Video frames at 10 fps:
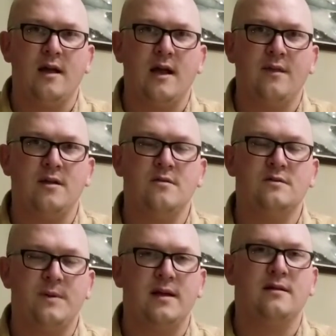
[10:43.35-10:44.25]
and that you
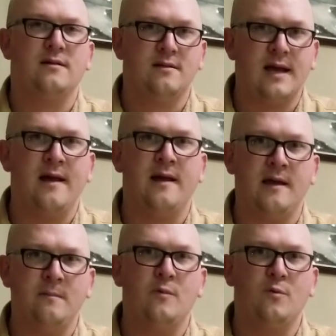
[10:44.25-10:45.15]
spend
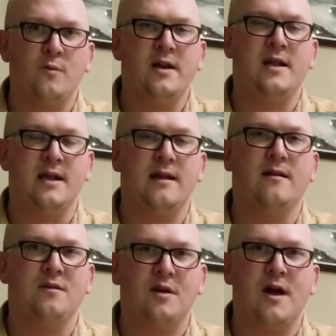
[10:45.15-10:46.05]
time reading
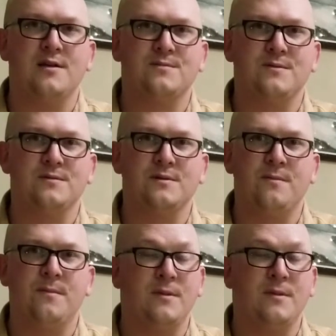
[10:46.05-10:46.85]
the Gospels and